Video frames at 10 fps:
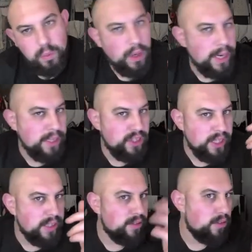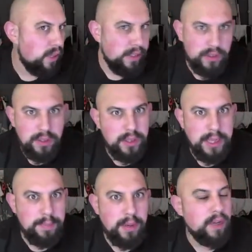one energy.
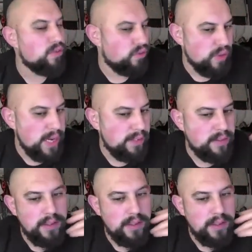Leopard's great.